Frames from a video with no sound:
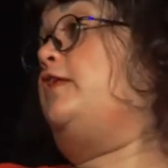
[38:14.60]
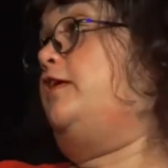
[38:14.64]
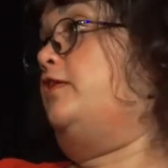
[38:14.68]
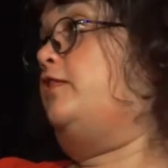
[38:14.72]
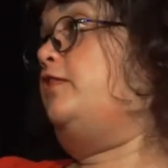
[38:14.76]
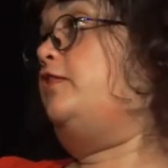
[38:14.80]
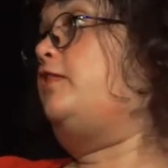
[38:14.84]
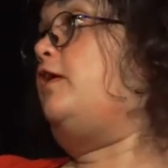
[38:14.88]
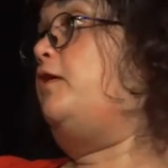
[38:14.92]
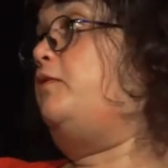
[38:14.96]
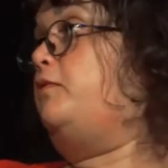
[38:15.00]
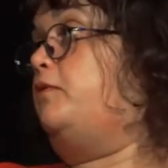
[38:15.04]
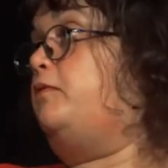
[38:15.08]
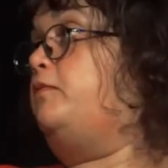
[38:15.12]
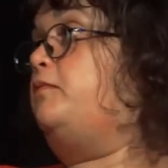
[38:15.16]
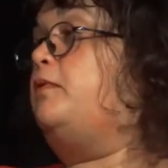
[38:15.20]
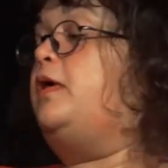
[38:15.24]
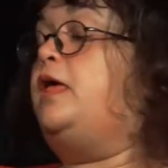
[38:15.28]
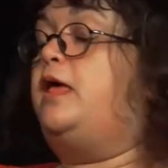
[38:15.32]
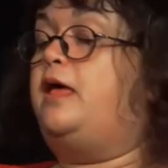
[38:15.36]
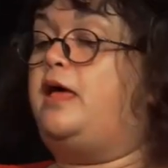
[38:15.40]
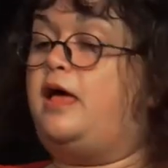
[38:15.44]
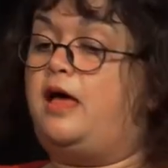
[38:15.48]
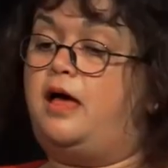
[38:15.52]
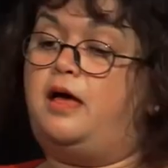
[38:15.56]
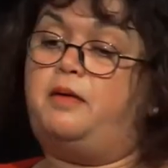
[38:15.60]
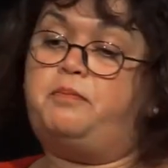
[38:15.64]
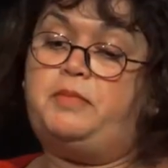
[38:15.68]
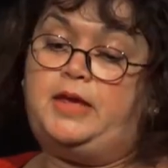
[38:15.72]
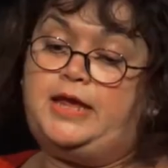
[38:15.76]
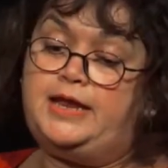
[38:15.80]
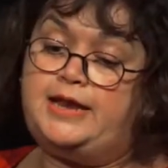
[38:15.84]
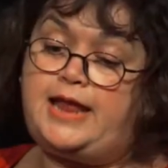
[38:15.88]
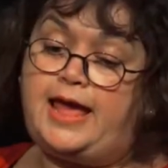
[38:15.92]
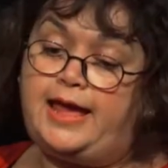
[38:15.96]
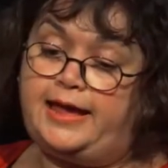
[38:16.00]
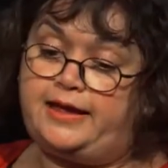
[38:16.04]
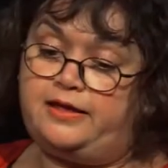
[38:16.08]
he's so um,
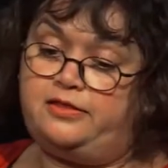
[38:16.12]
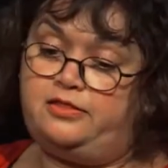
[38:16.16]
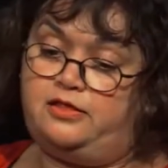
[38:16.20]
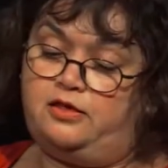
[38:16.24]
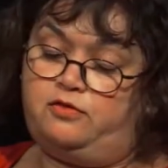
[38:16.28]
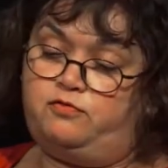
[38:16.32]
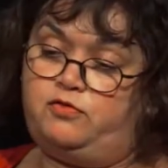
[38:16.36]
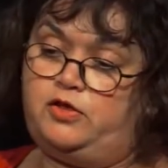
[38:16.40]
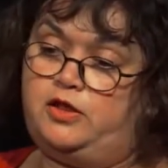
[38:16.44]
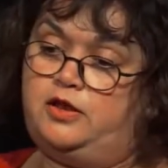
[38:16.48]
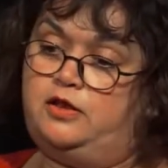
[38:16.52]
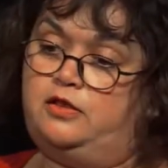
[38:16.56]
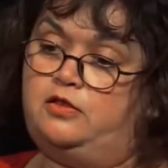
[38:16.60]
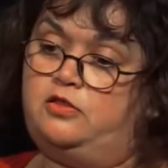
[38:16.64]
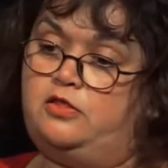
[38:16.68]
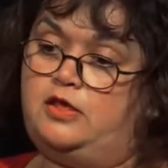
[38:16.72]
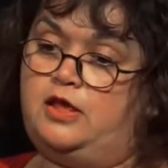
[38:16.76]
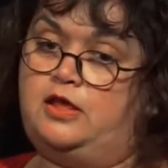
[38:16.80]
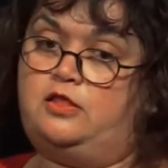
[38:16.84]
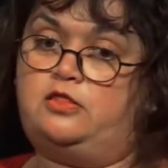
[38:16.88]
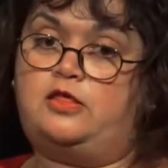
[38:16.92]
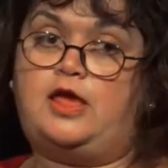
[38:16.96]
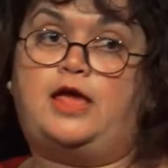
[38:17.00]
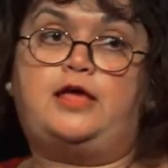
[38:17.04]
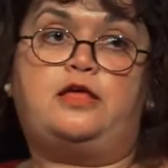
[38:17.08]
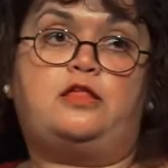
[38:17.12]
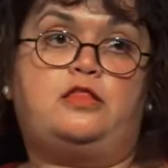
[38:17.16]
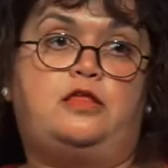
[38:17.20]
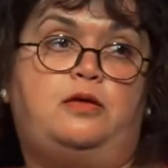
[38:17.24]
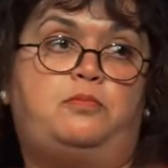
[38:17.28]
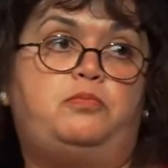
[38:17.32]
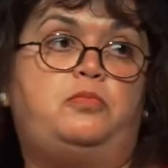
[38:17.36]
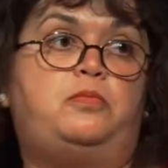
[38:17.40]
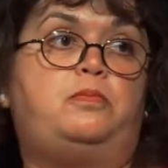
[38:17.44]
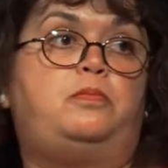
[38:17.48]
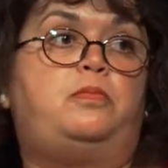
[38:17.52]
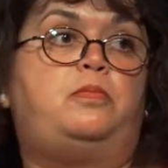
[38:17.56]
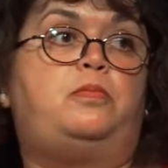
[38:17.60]
inactive and it takes
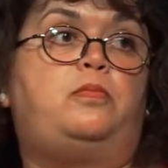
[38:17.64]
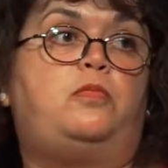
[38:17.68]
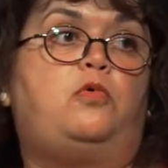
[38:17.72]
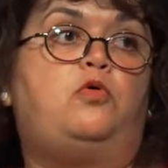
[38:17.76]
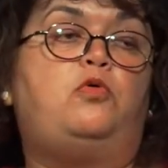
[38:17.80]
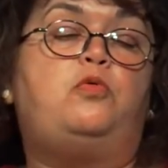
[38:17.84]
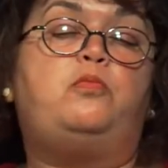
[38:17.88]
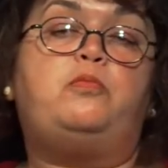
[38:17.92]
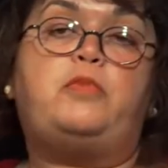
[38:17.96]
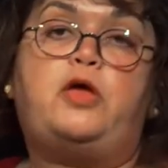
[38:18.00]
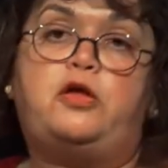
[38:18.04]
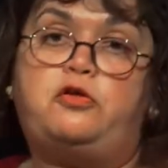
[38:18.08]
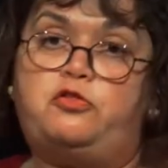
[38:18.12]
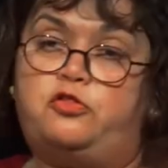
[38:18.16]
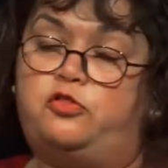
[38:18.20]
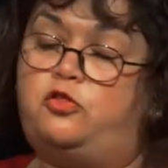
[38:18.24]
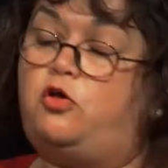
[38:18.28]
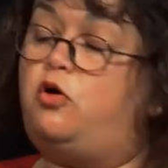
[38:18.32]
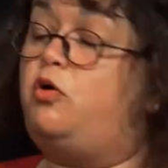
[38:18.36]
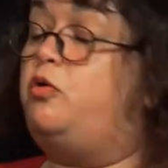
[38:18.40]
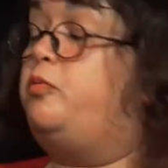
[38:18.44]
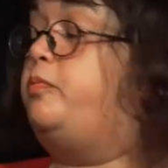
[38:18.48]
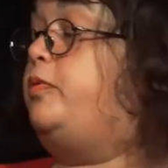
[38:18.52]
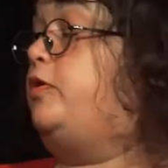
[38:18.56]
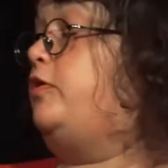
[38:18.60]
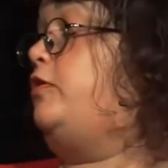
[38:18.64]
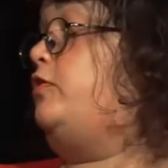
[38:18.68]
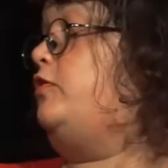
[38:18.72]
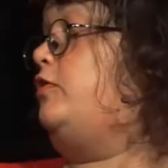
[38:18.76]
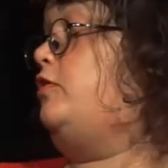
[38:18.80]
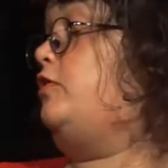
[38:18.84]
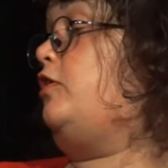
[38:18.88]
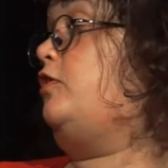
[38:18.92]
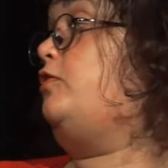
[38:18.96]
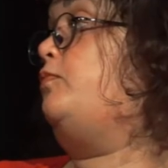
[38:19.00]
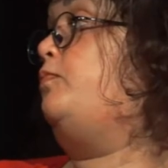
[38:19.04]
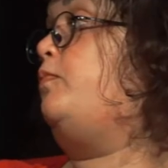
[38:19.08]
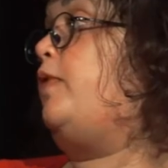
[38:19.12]
him almost the whole book to
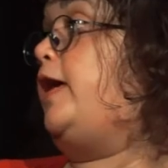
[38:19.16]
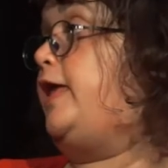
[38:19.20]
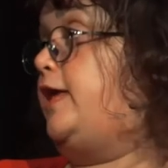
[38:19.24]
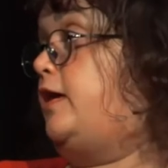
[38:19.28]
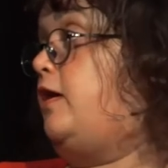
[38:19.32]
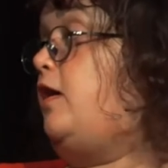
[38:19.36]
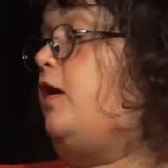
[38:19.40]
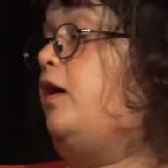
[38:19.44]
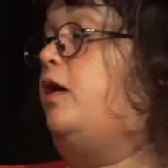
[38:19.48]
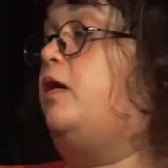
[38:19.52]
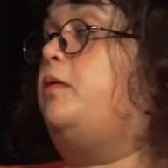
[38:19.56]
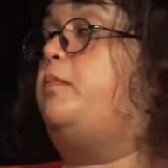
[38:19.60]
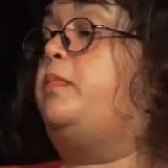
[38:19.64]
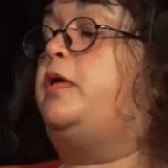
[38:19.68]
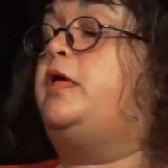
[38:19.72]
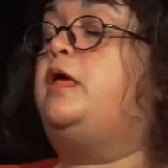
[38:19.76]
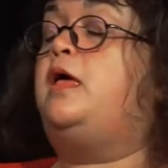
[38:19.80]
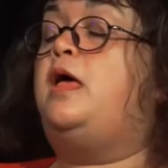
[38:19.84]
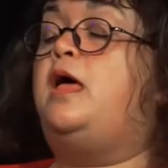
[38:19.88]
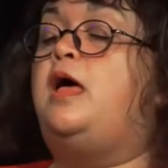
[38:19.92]
just wake up